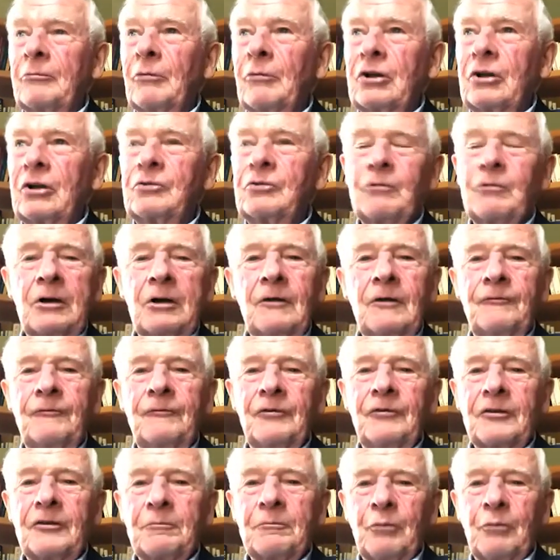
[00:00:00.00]
birthday
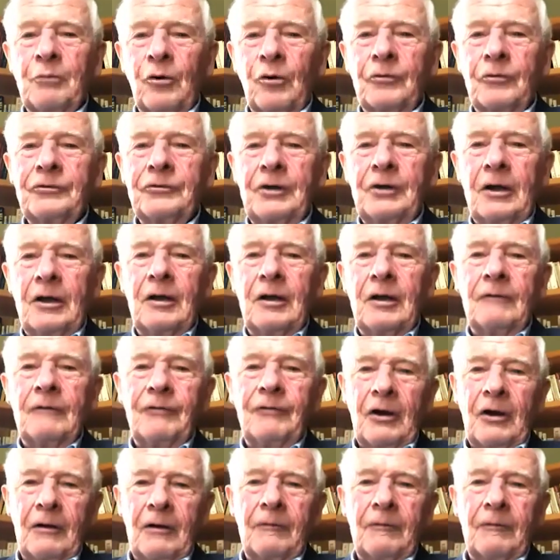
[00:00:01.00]
and having had to
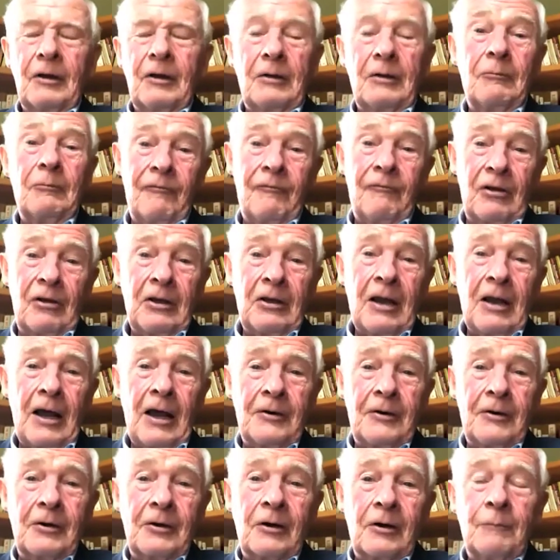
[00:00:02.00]
complete my
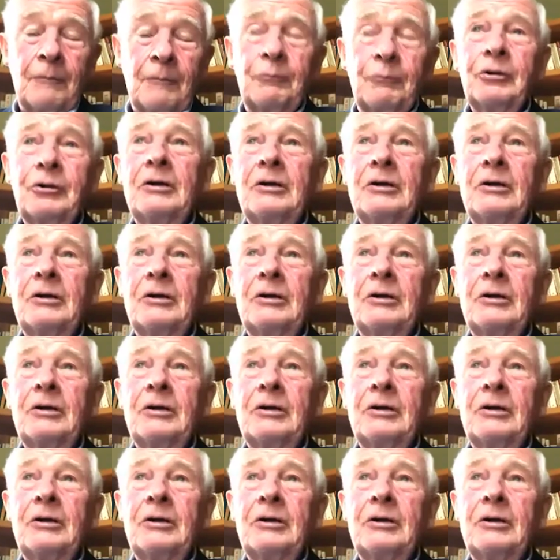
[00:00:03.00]
education and